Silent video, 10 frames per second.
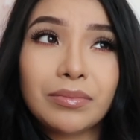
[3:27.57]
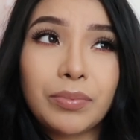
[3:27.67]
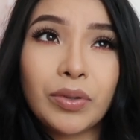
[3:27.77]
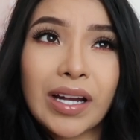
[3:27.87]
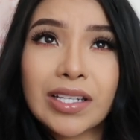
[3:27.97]

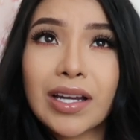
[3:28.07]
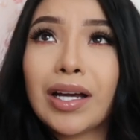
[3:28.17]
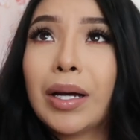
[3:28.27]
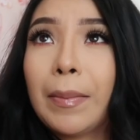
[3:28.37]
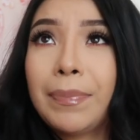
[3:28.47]

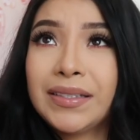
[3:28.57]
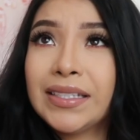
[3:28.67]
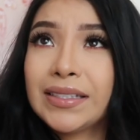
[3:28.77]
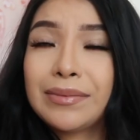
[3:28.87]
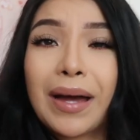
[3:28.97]
Punacha,
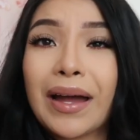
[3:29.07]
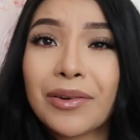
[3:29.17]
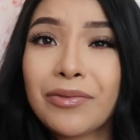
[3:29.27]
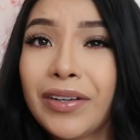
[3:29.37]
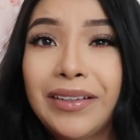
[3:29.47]
Batism, I
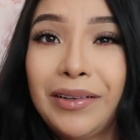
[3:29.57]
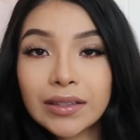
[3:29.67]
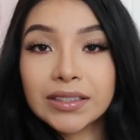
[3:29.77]
don't freaking know.